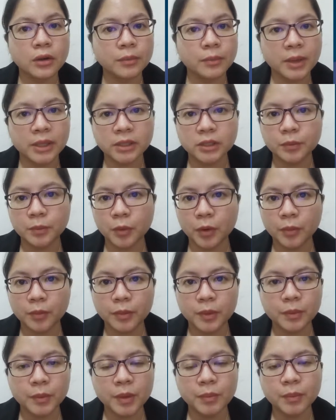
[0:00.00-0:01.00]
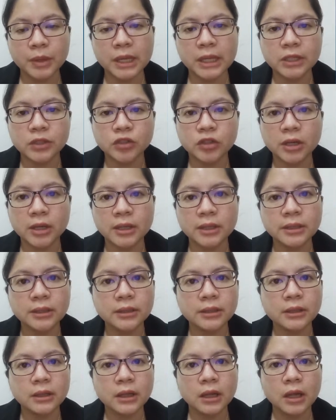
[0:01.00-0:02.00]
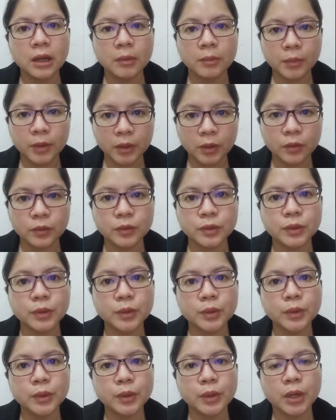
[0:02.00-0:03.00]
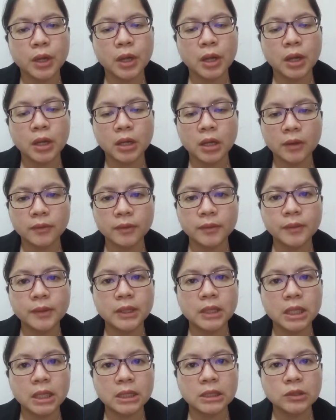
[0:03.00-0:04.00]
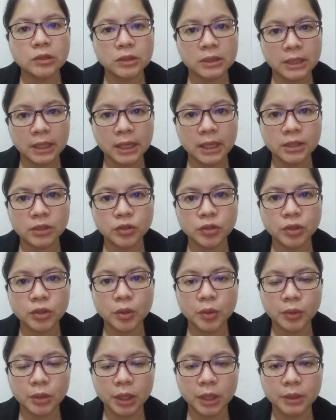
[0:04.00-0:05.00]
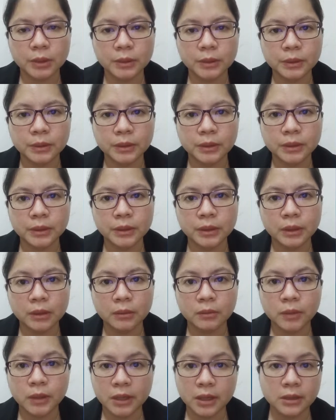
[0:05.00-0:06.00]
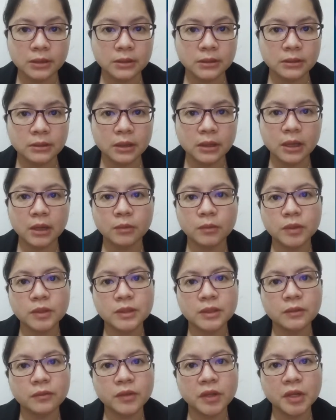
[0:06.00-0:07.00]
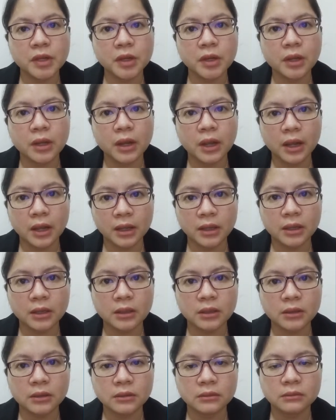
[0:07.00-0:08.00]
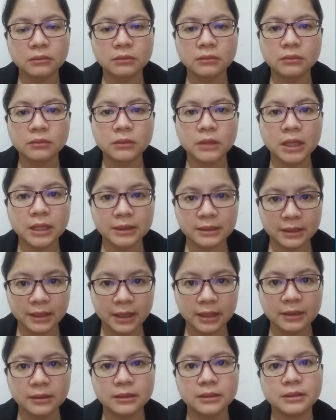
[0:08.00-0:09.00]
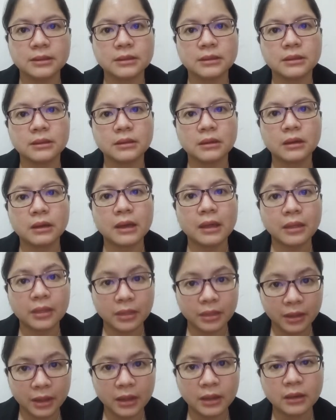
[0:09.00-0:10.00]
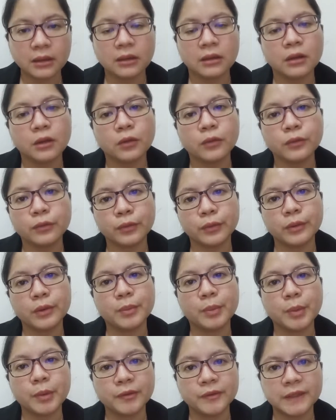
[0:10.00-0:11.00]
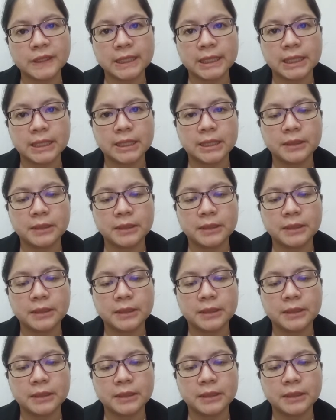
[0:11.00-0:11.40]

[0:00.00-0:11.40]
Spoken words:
a major problem in Malaysia, but also government need to take action on it because it can be severe and intense than rural poverty.